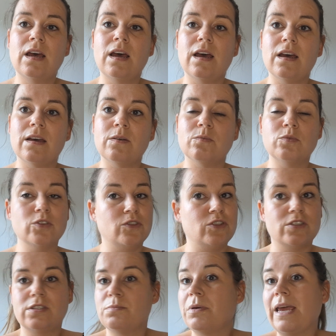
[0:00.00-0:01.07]
We'll
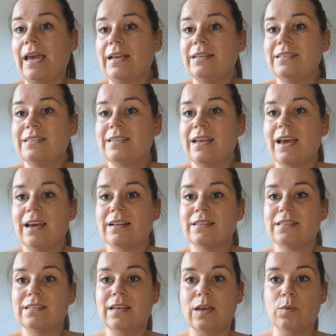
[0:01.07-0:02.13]
just paint and
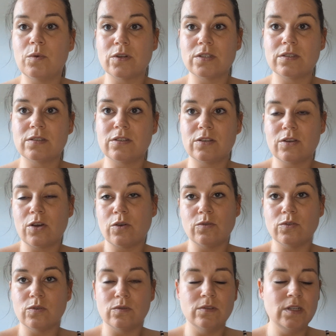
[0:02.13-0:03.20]
see what goes
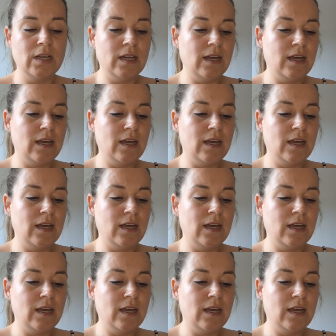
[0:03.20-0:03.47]
on.